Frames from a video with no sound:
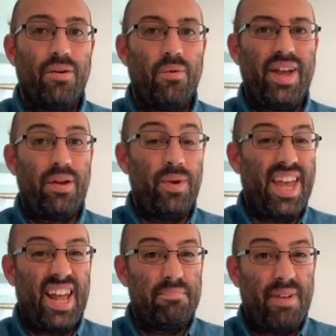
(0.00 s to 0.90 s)
We
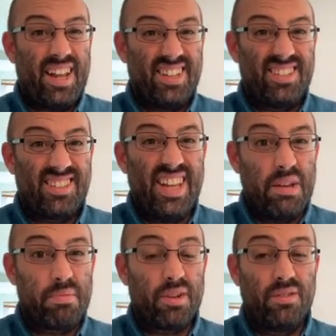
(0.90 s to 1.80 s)
get in better
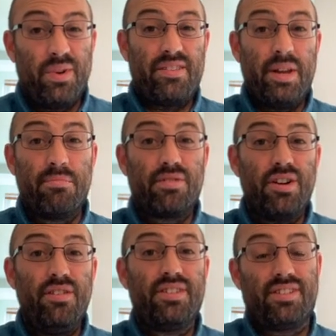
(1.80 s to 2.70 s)
sleep. We have an
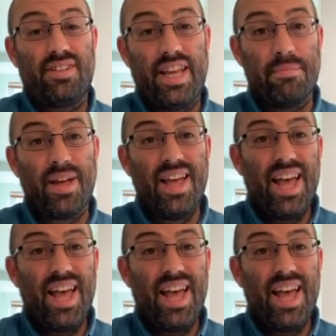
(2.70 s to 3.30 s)
improved sleep,